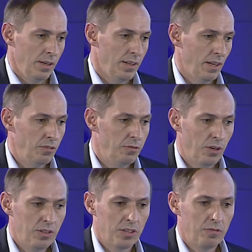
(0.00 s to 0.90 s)
Now,
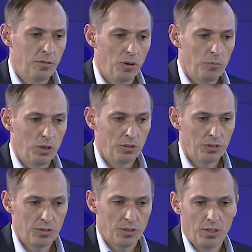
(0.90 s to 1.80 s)
first and
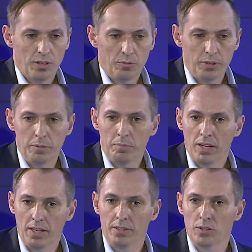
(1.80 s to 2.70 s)
foremost, we
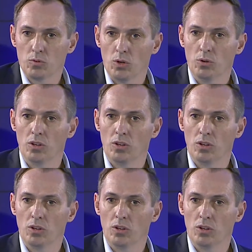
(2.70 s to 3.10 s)
play the role